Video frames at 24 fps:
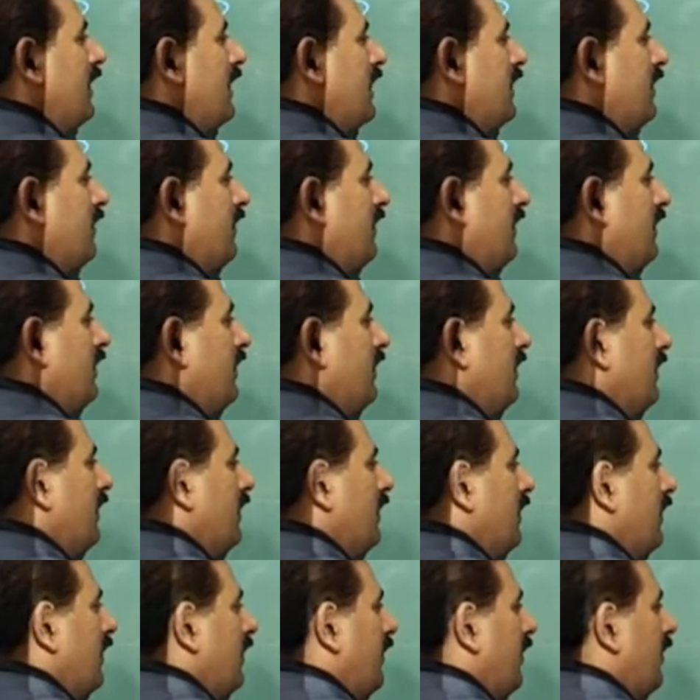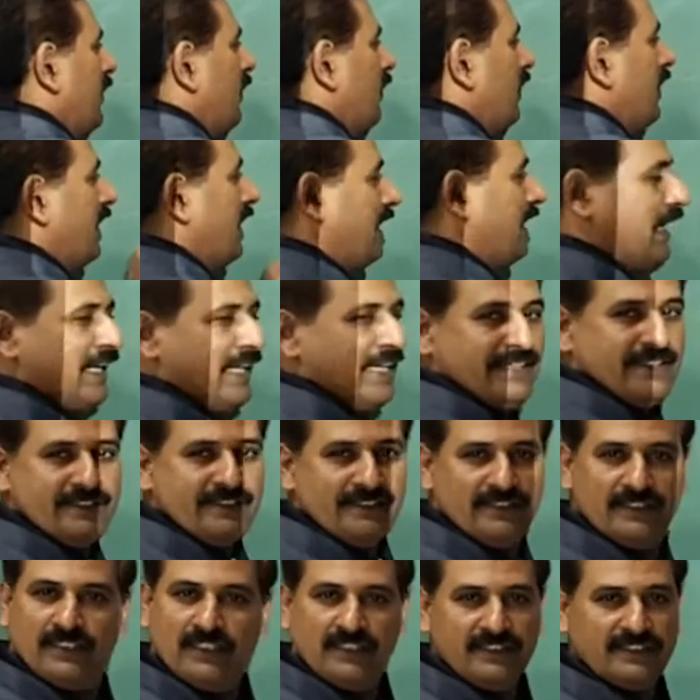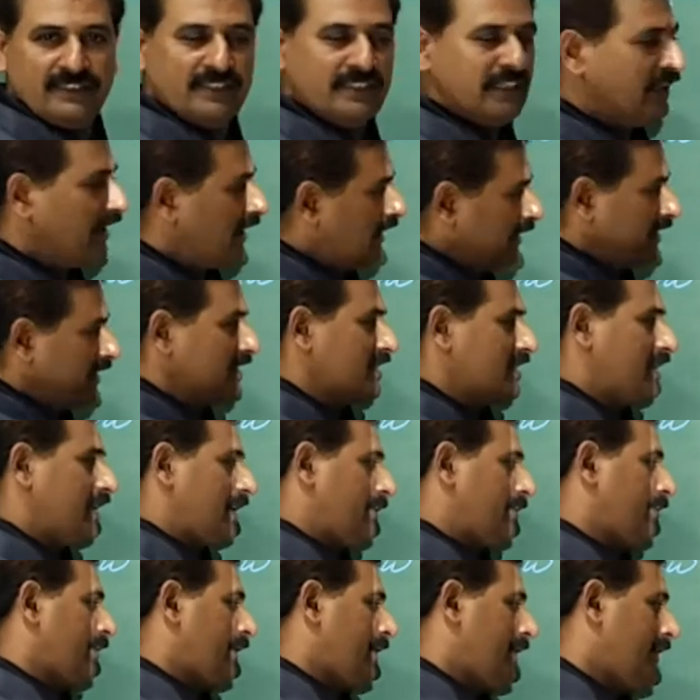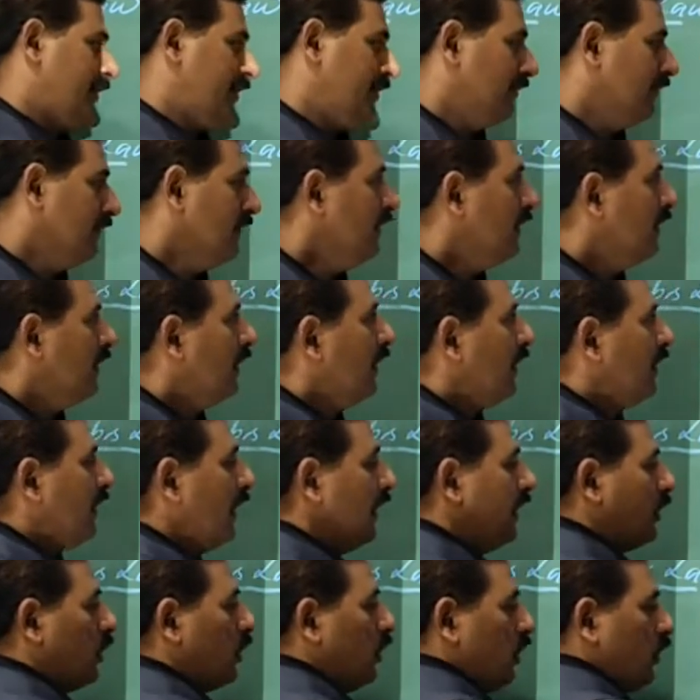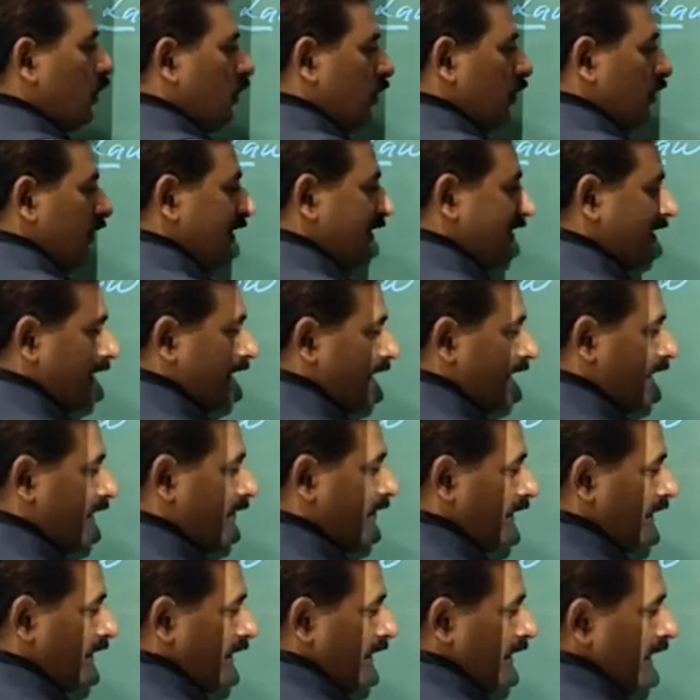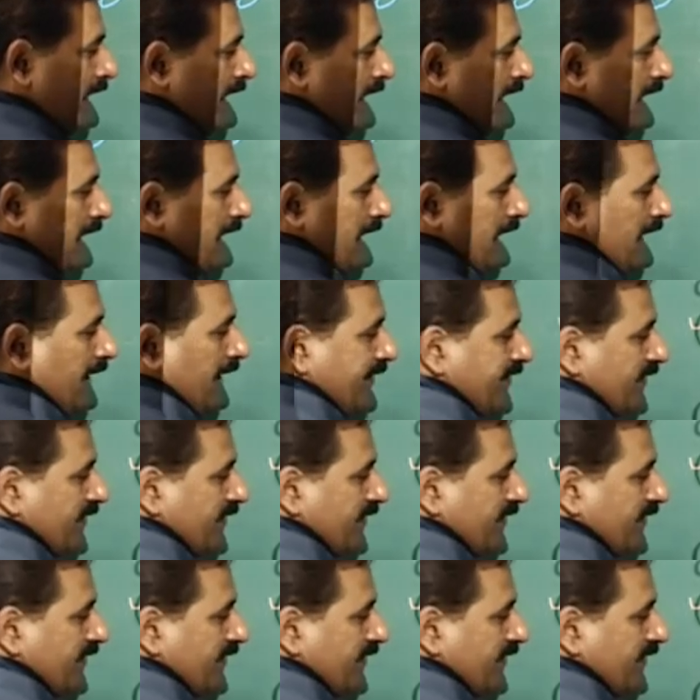in our regular class. This is correct statement. Now I will go to the second one. Glass